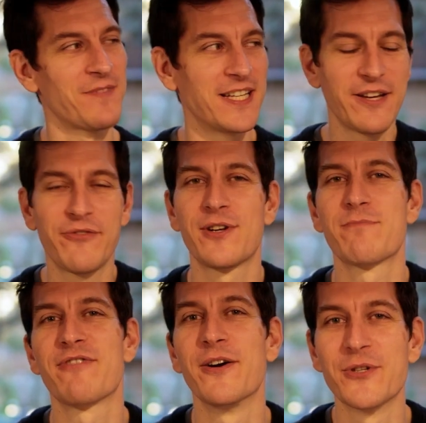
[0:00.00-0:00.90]
a different
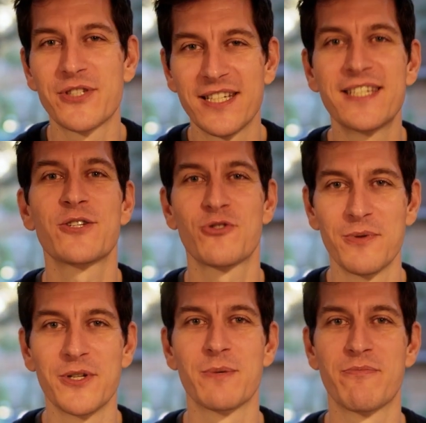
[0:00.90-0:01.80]
approach to
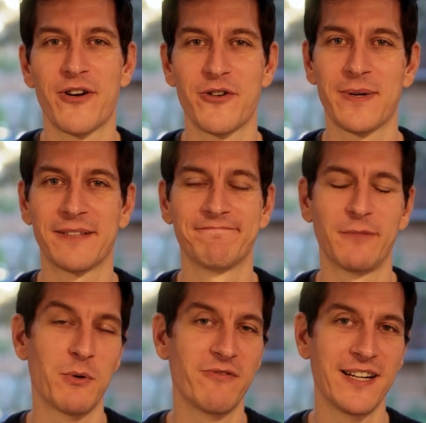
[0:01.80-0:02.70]
distributed programming
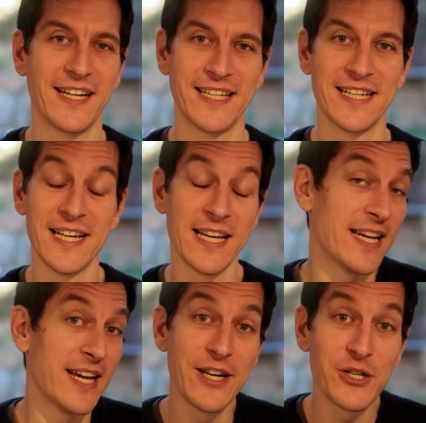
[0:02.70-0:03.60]
that we're really
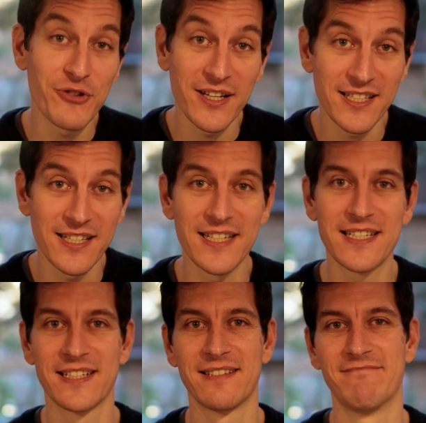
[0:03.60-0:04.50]

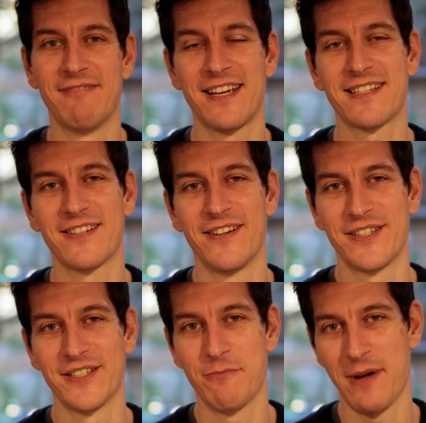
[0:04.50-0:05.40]
interested and
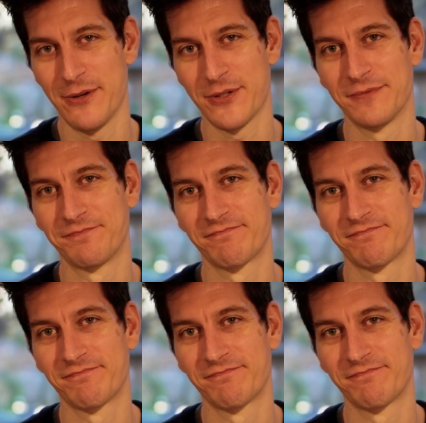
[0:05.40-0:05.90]
excited about